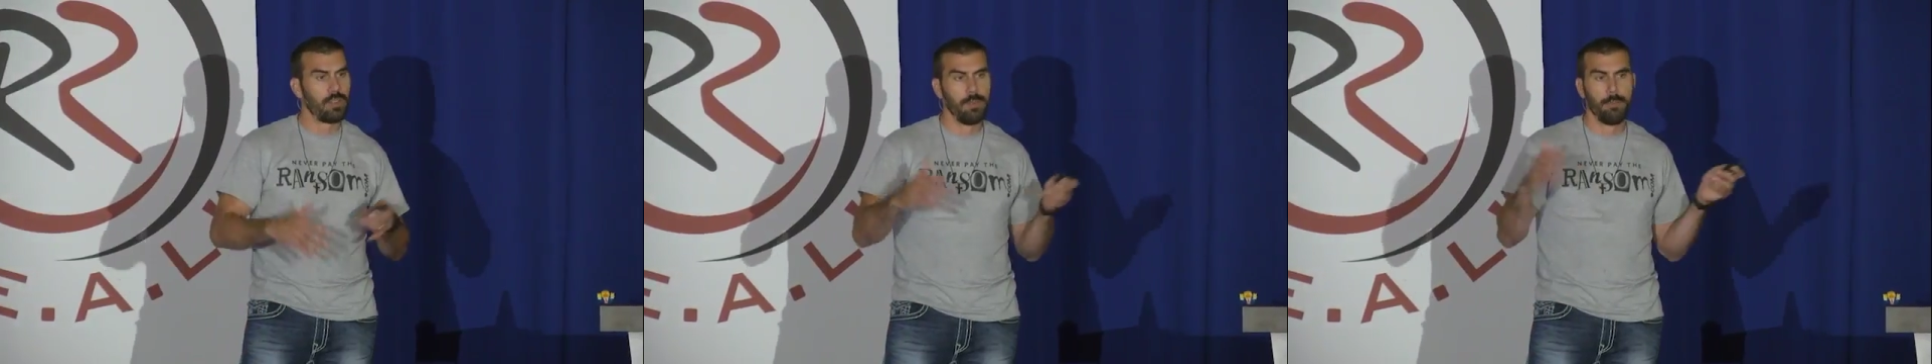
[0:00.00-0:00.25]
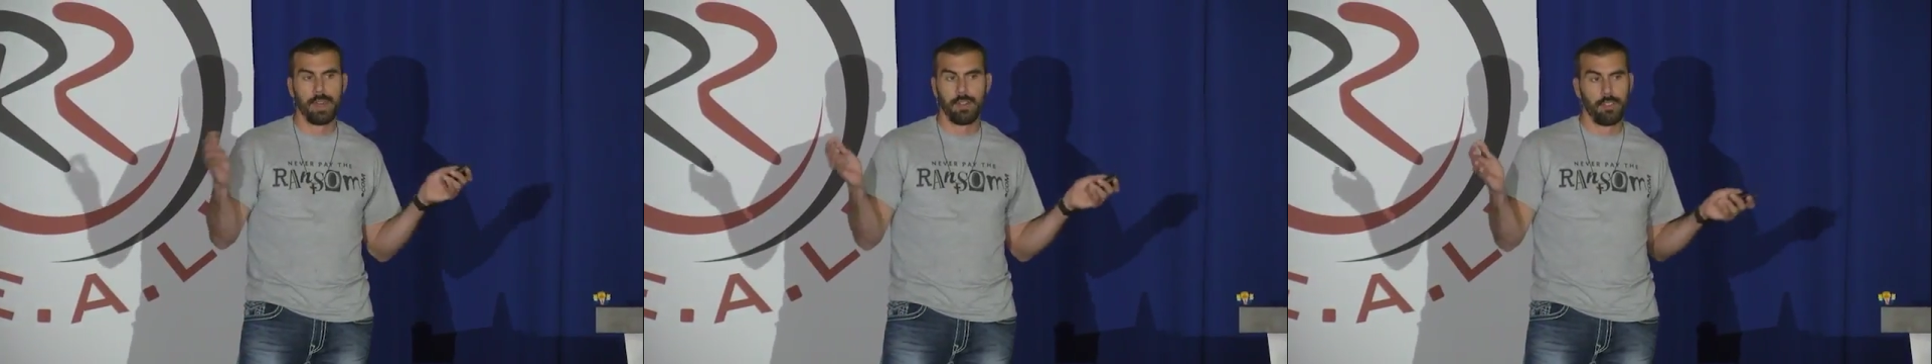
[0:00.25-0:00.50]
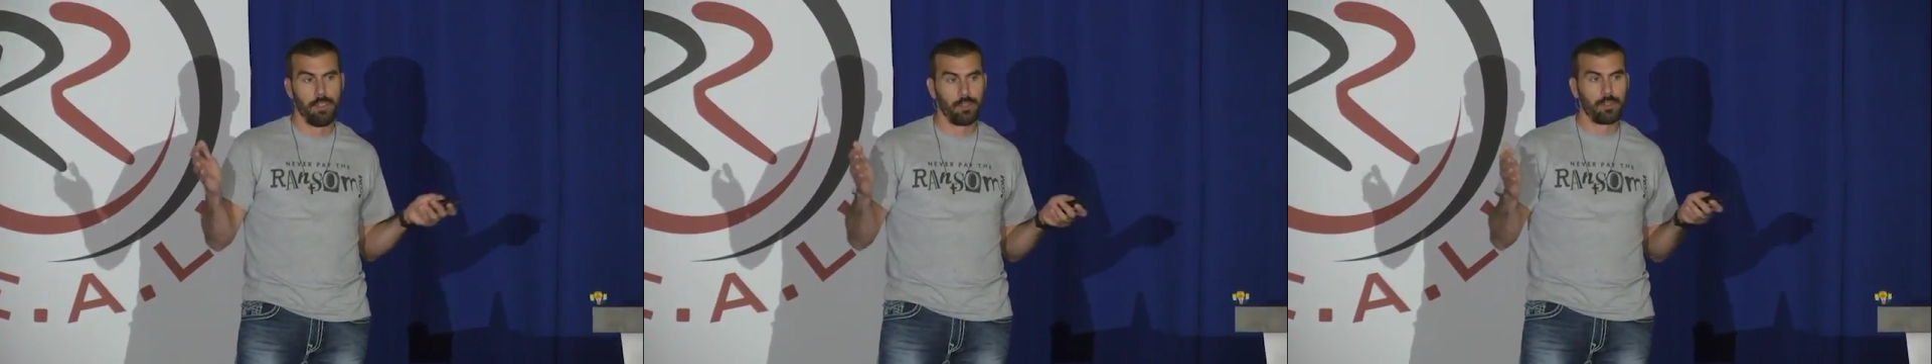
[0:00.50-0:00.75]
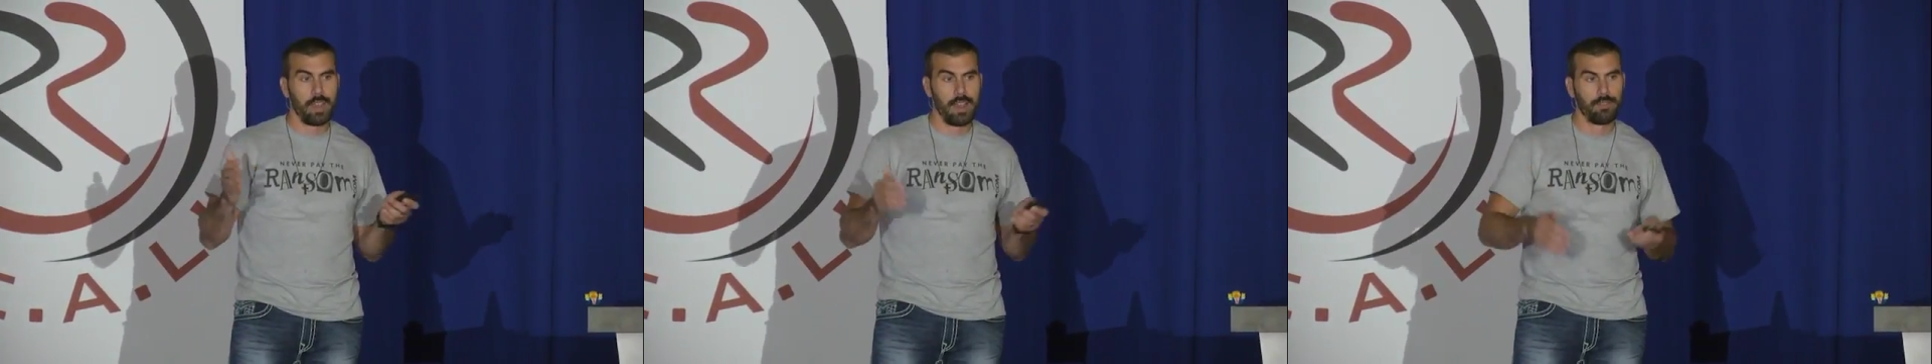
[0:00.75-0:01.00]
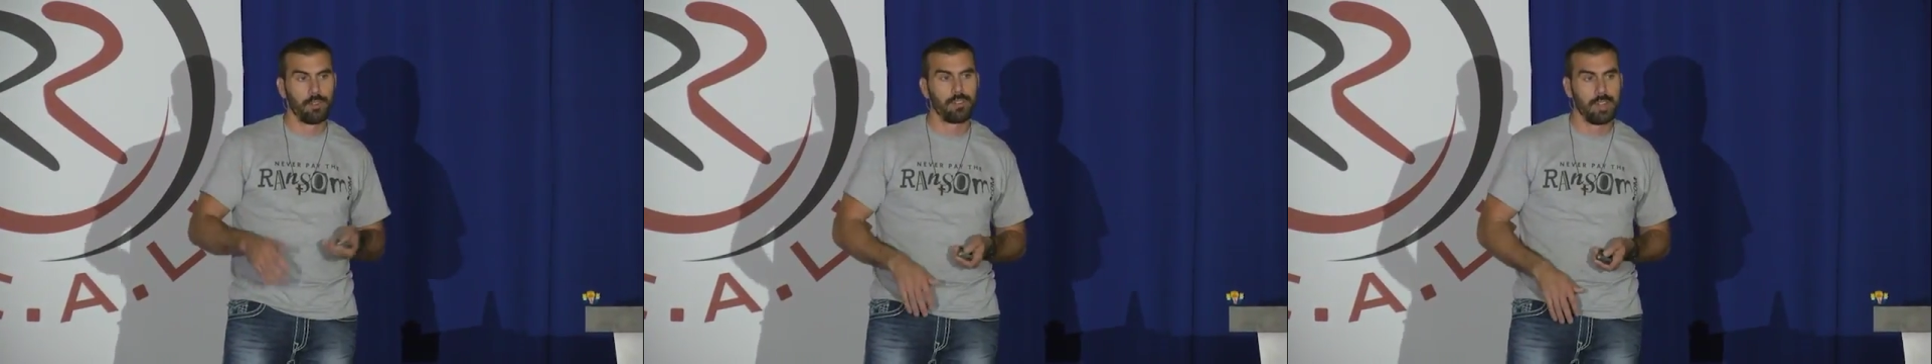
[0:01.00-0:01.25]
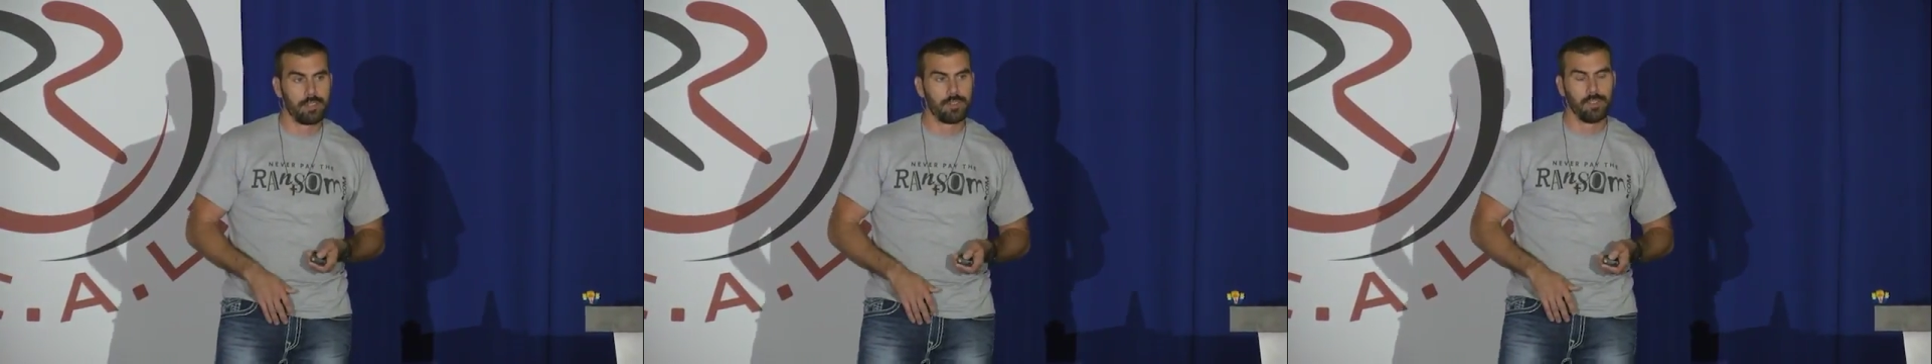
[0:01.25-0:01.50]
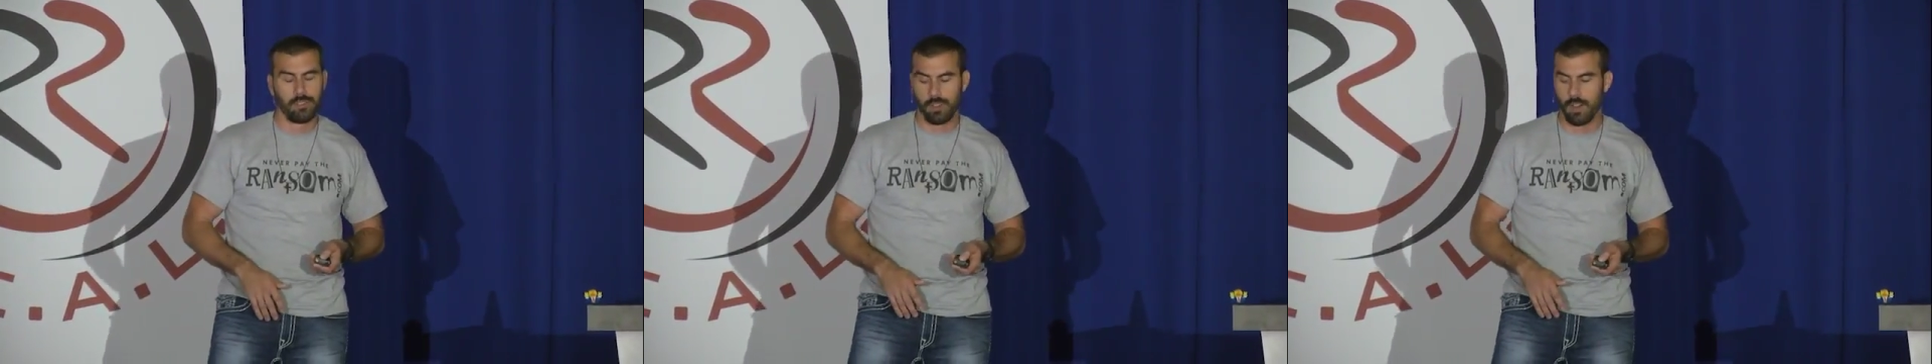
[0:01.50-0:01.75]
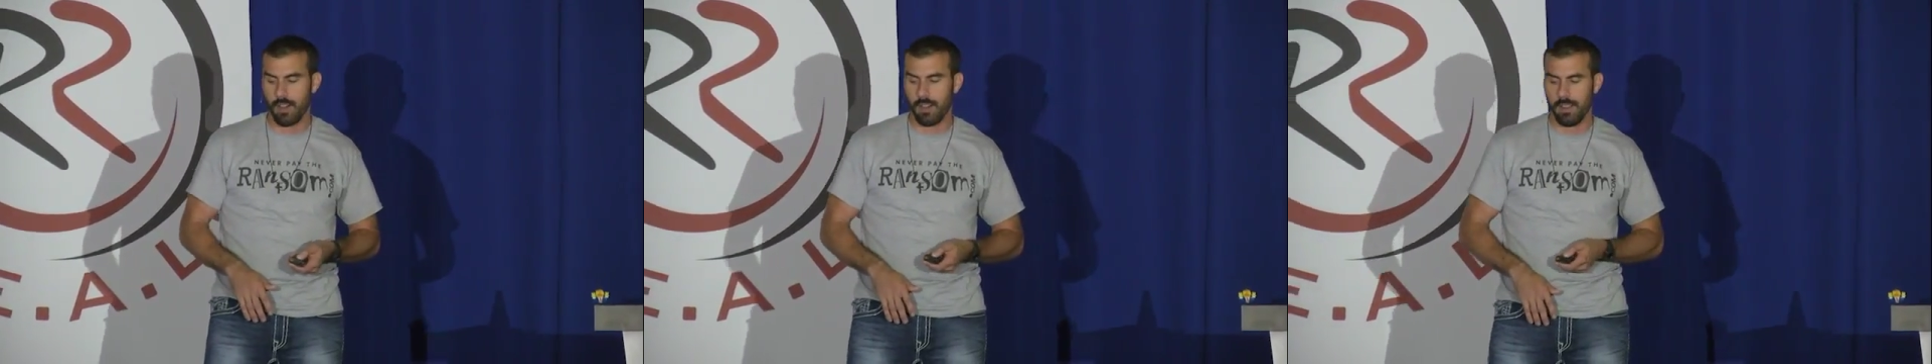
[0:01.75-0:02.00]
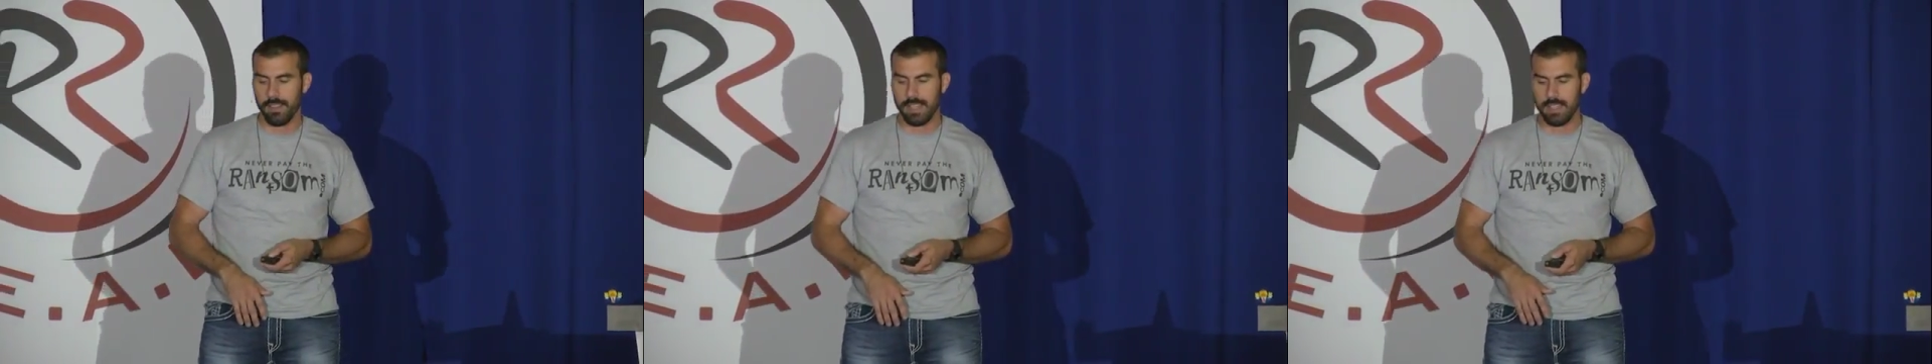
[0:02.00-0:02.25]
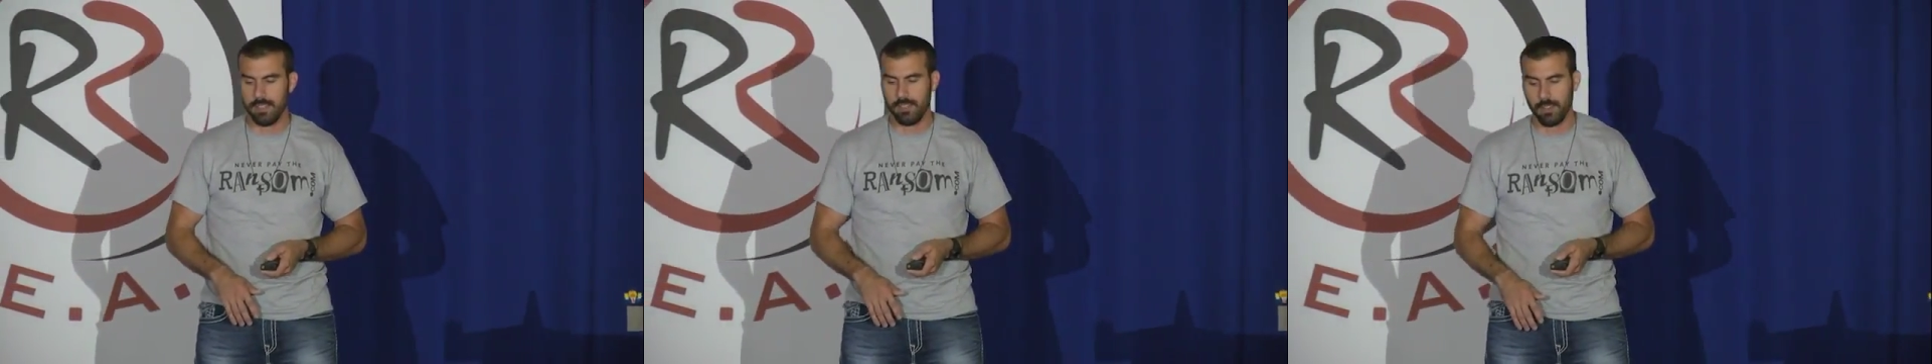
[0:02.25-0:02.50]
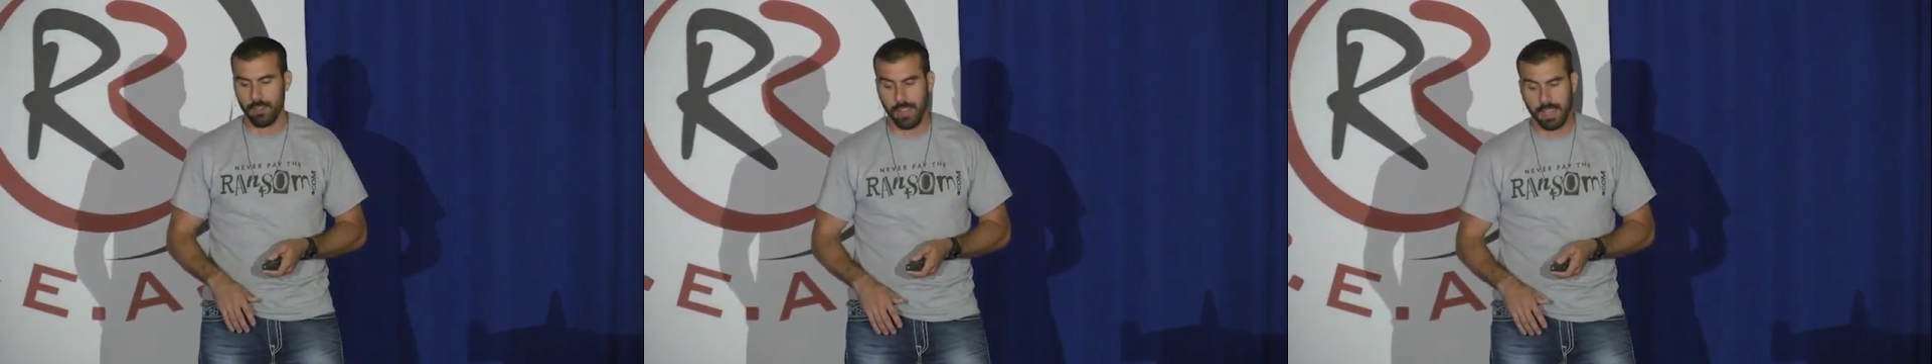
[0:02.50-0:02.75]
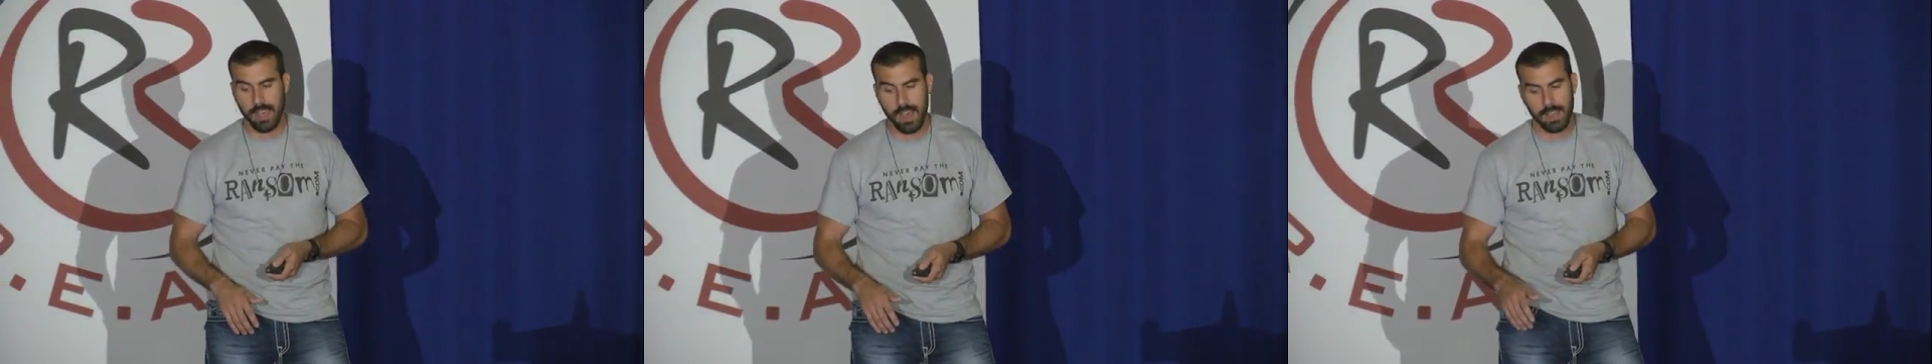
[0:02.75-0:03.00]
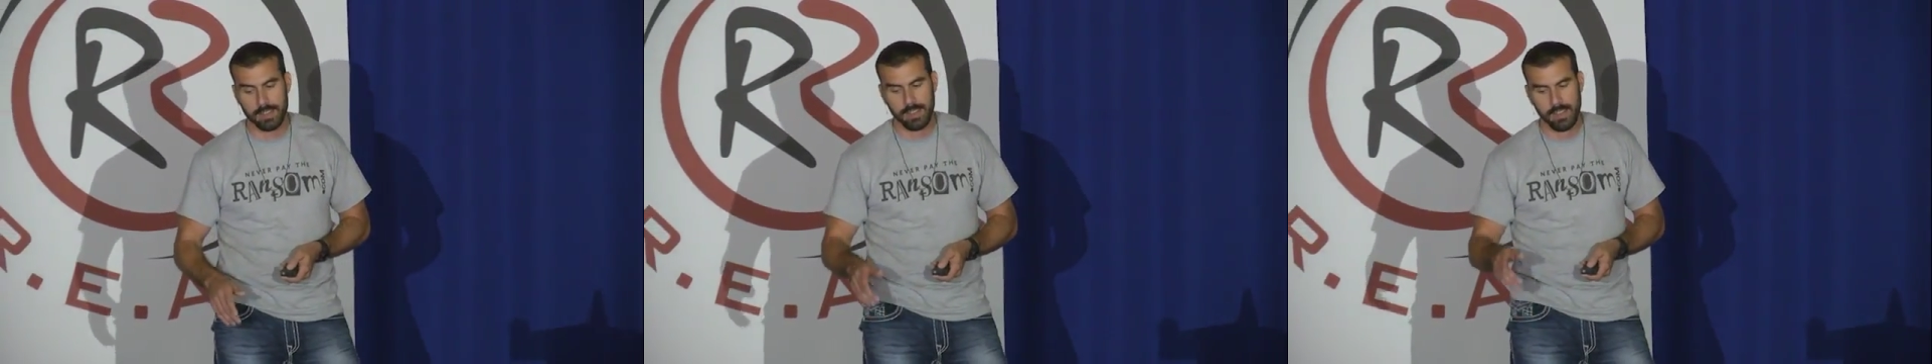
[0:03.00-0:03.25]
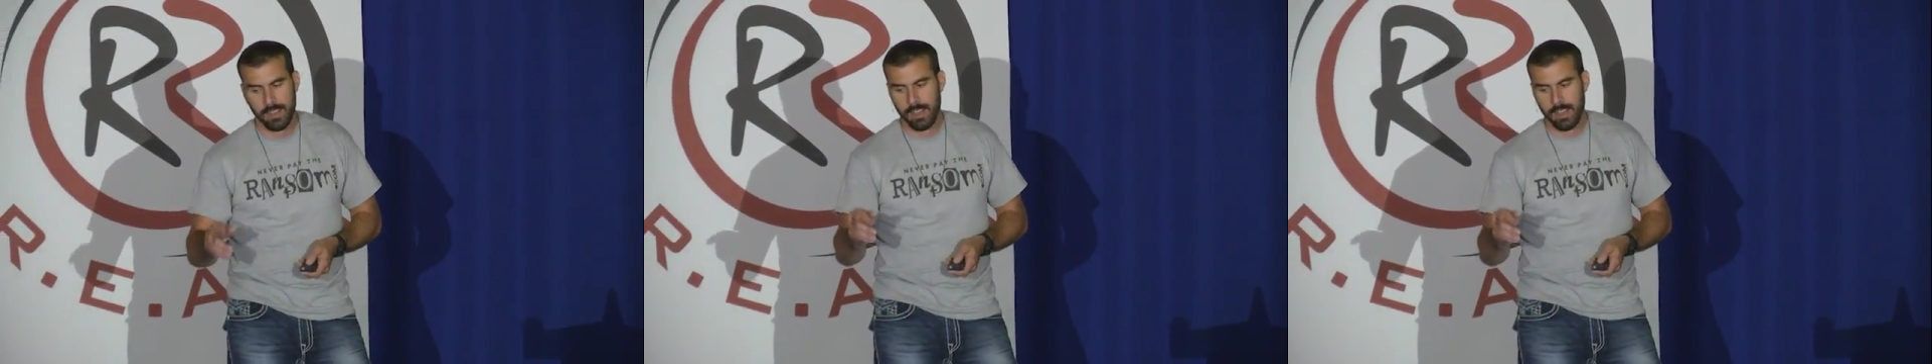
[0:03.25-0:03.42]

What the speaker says: the better those conversations are and the easier they got.